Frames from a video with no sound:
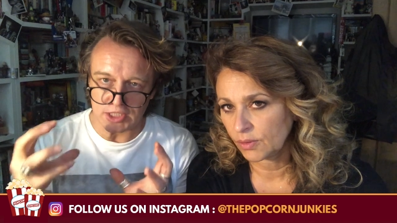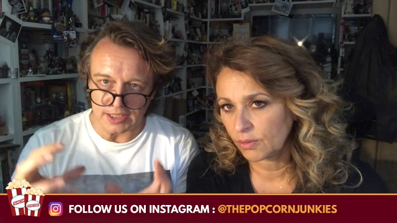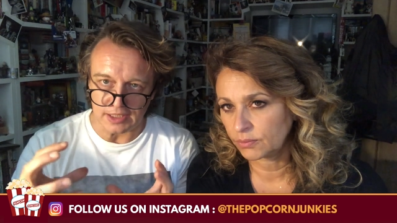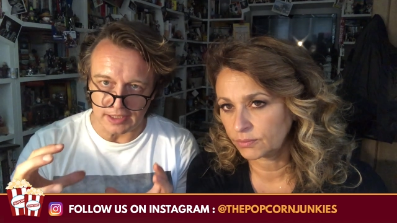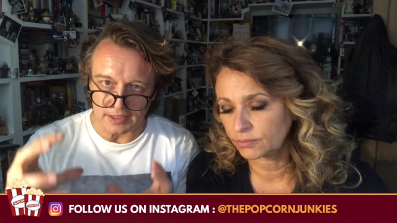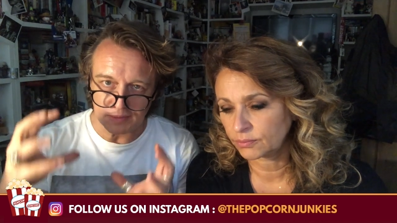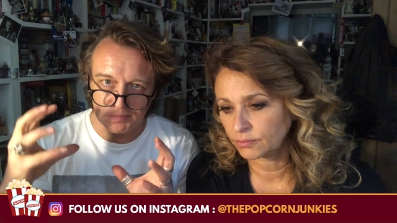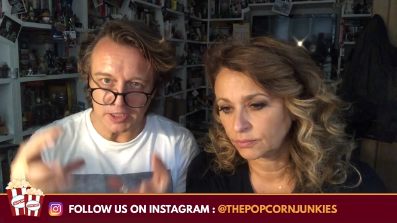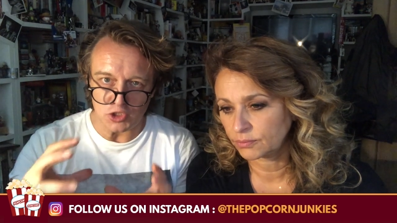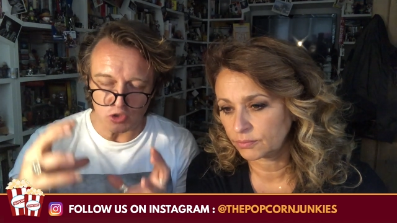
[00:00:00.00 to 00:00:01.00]
Speaker 1: signalling that
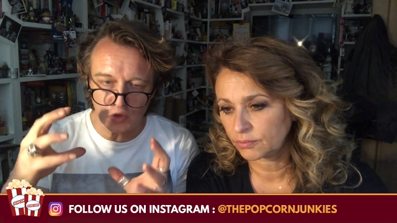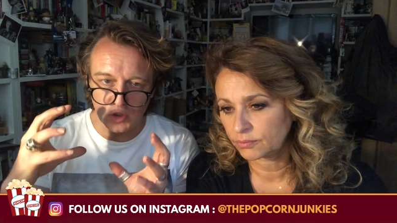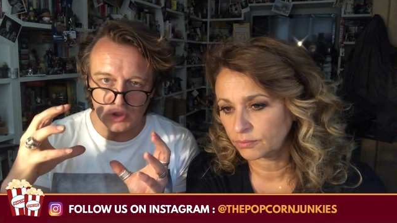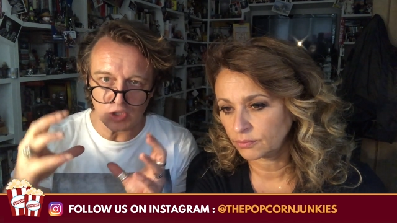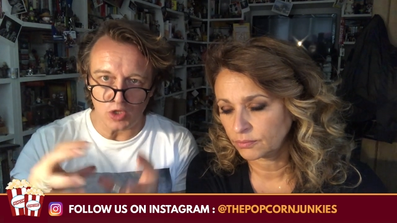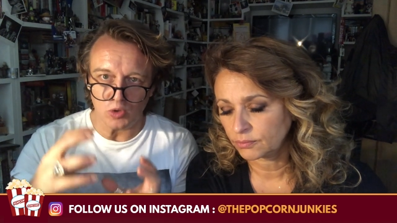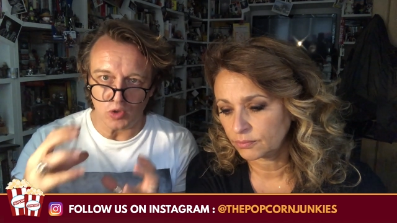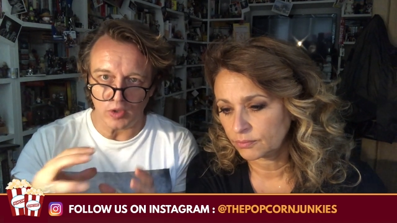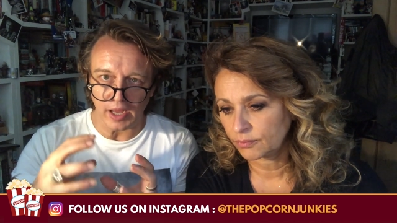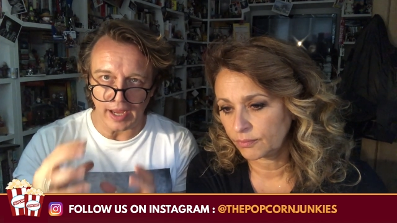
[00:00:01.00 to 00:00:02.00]
means that you can no
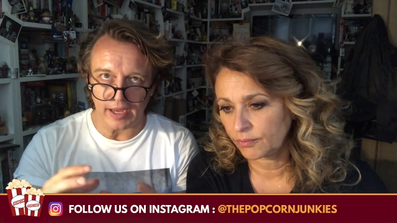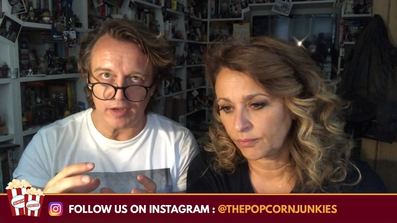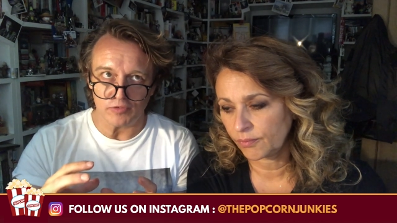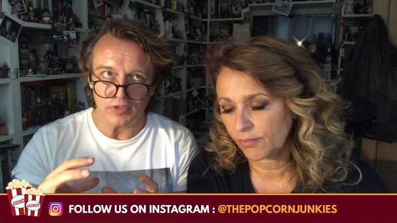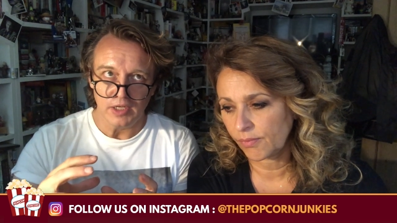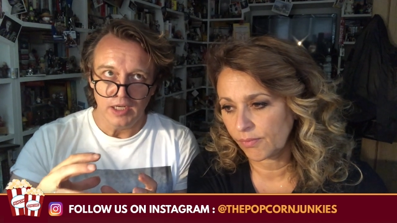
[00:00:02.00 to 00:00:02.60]
longer have